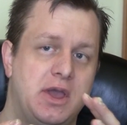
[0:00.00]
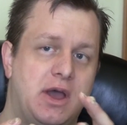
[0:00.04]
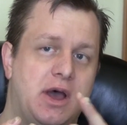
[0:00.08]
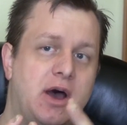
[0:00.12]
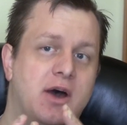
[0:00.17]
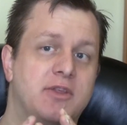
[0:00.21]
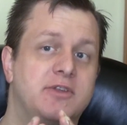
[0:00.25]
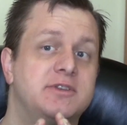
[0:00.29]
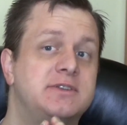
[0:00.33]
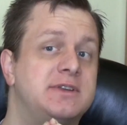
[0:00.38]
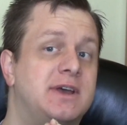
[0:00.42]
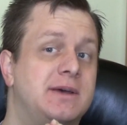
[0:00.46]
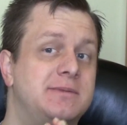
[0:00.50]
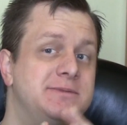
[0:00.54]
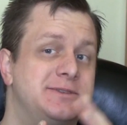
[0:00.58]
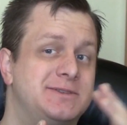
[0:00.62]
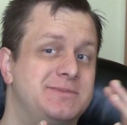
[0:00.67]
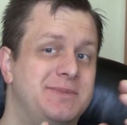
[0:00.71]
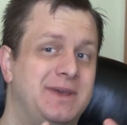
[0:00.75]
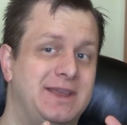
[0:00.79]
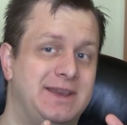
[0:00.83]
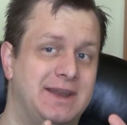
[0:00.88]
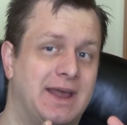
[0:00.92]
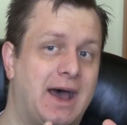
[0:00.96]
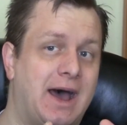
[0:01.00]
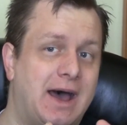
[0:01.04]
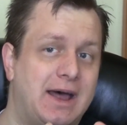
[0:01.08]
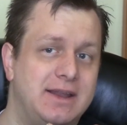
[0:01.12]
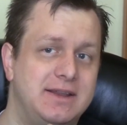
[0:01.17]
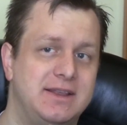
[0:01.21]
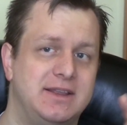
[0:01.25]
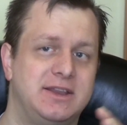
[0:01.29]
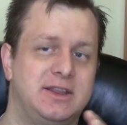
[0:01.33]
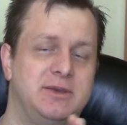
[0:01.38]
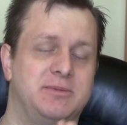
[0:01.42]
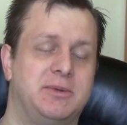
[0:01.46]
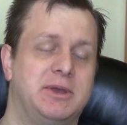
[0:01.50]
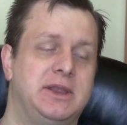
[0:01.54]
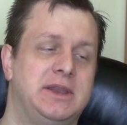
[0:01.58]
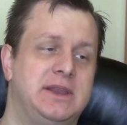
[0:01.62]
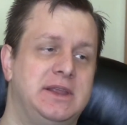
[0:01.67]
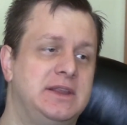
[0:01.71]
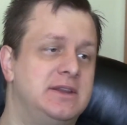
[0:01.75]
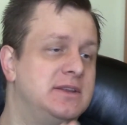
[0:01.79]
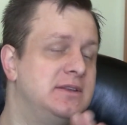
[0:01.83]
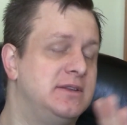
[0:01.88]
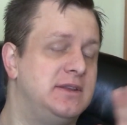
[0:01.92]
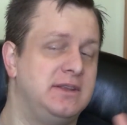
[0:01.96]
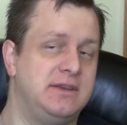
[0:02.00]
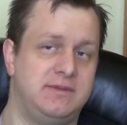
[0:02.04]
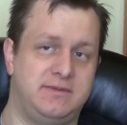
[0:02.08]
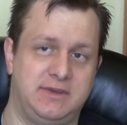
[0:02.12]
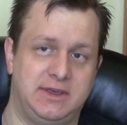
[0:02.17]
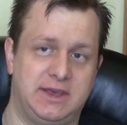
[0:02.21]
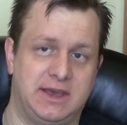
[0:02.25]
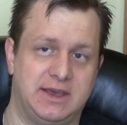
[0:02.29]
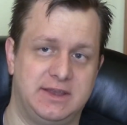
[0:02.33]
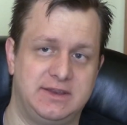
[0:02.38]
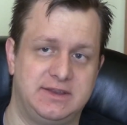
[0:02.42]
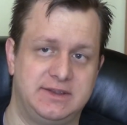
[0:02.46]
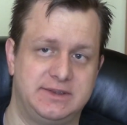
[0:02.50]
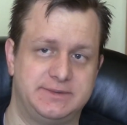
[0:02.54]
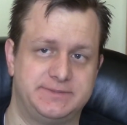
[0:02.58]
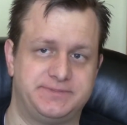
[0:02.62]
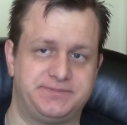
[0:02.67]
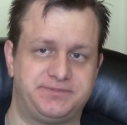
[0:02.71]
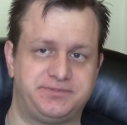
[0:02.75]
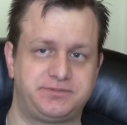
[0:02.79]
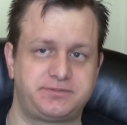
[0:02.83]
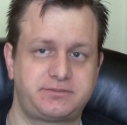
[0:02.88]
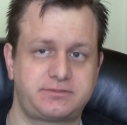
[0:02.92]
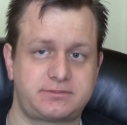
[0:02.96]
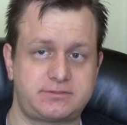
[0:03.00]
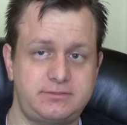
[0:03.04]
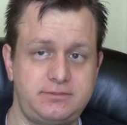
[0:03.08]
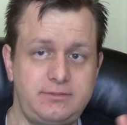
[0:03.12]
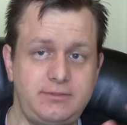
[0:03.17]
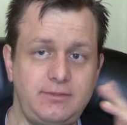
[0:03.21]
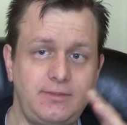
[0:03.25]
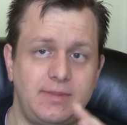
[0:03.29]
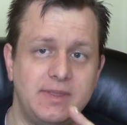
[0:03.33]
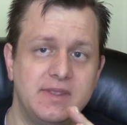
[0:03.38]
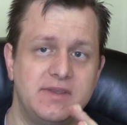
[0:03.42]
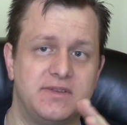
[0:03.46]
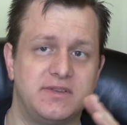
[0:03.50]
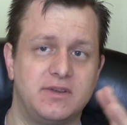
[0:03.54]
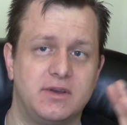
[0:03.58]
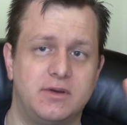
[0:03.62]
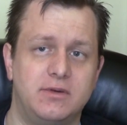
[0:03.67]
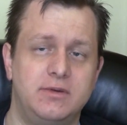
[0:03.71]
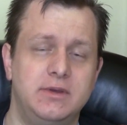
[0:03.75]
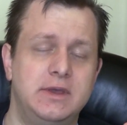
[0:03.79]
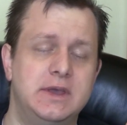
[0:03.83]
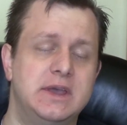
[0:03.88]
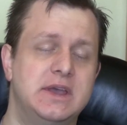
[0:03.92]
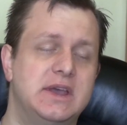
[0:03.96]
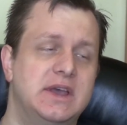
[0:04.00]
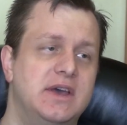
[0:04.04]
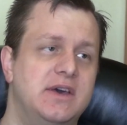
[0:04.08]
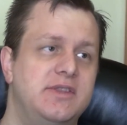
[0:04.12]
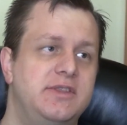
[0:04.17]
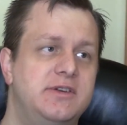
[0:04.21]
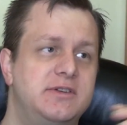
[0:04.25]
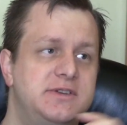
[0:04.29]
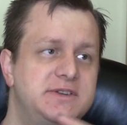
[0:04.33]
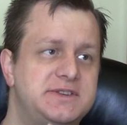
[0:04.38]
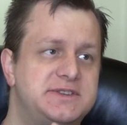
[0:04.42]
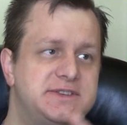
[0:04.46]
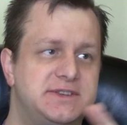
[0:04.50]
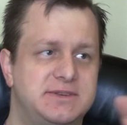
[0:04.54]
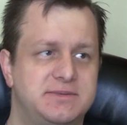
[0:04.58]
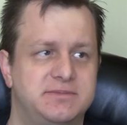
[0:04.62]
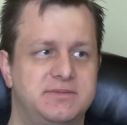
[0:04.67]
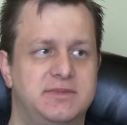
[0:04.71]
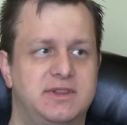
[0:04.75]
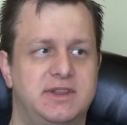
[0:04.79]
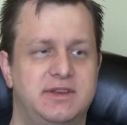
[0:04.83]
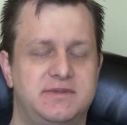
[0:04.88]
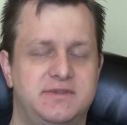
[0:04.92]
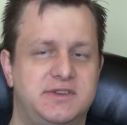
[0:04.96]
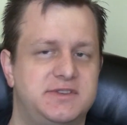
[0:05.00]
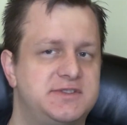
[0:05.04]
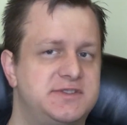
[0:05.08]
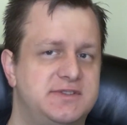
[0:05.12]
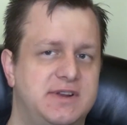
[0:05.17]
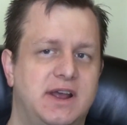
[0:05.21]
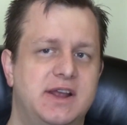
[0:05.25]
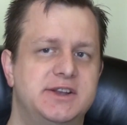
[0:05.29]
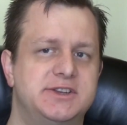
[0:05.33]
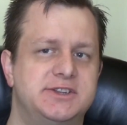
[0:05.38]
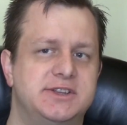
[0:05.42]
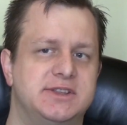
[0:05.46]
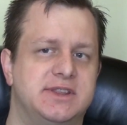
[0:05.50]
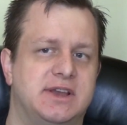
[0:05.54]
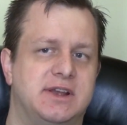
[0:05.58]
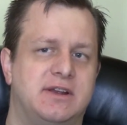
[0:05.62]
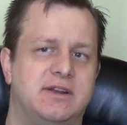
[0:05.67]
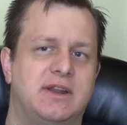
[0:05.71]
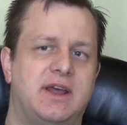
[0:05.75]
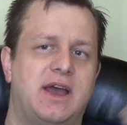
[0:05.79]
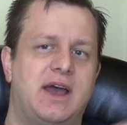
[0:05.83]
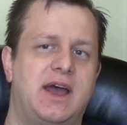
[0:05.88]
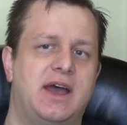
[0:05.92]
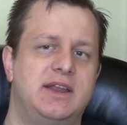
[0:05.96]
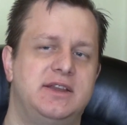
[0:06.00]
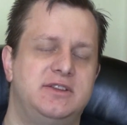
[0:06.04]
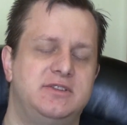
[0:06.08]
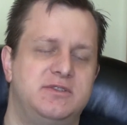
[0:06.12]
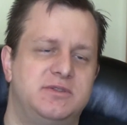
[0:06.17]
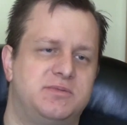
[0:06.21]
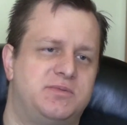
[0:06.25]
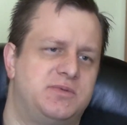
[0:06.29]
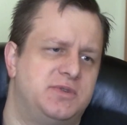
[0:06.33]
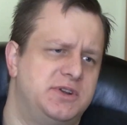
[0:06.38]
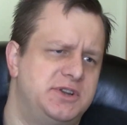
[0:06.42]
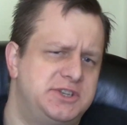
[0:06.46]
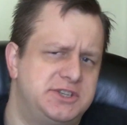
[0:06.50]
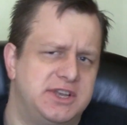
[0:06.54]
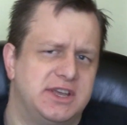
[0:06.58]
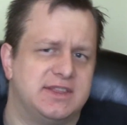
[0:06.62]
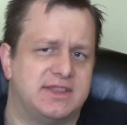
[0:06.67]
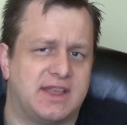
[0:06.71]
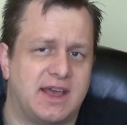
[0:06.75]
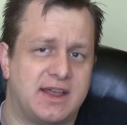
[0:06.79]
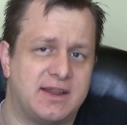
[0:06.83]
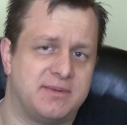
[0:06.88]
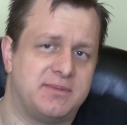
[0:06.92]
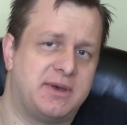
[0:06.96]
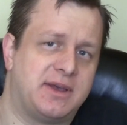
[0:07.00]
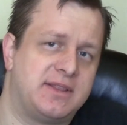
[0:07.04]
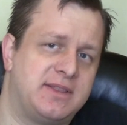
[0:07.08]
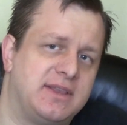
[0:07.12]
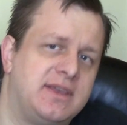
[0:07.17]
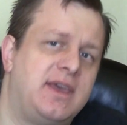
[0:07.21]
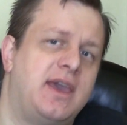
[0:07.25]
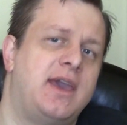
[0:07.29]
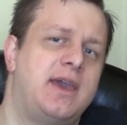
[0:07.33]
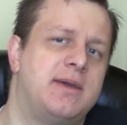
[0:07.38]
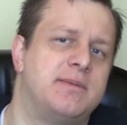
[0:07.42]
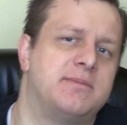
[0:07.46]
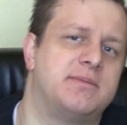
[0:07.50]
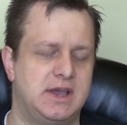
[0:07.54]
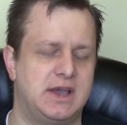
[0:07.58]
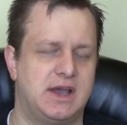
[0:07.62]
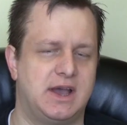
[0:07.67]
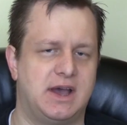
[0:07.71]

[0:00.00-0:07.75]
Other times it may not, and you may need to deviate. So there is some level of strategy there, and I do appreciate that about the game.